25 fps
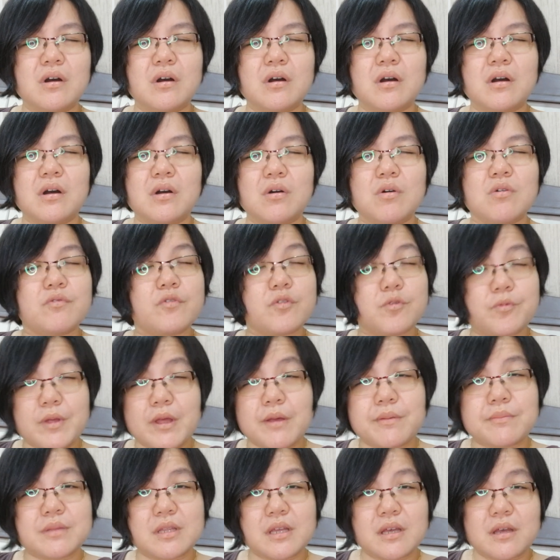
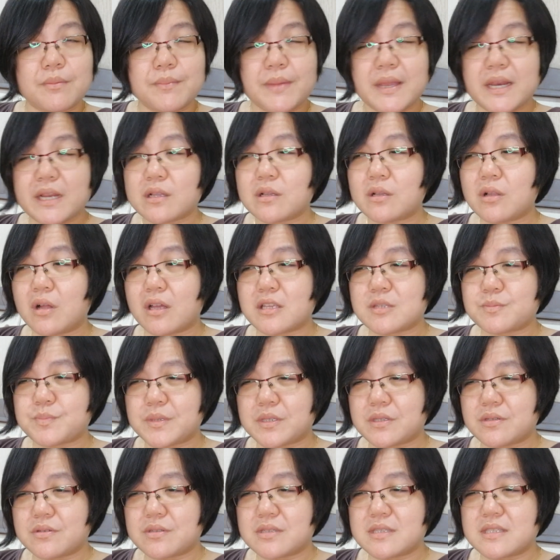overwhelm the medical
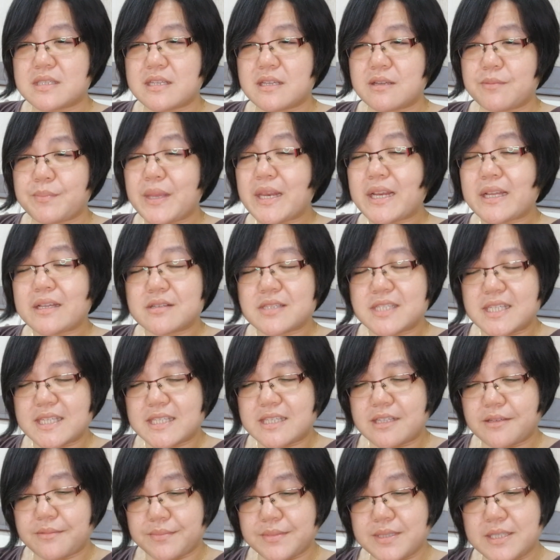hospitals, the medical
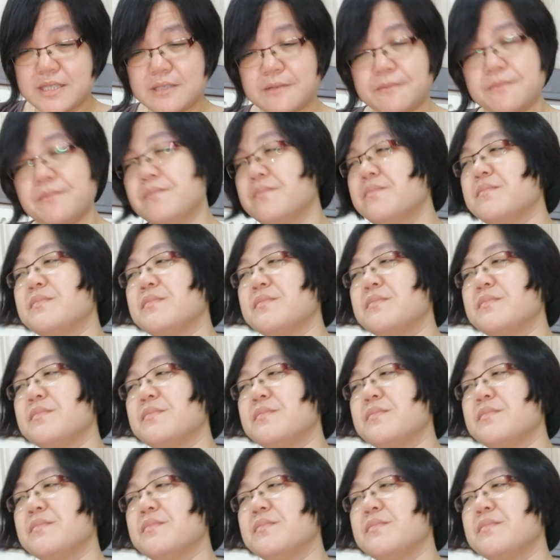systems,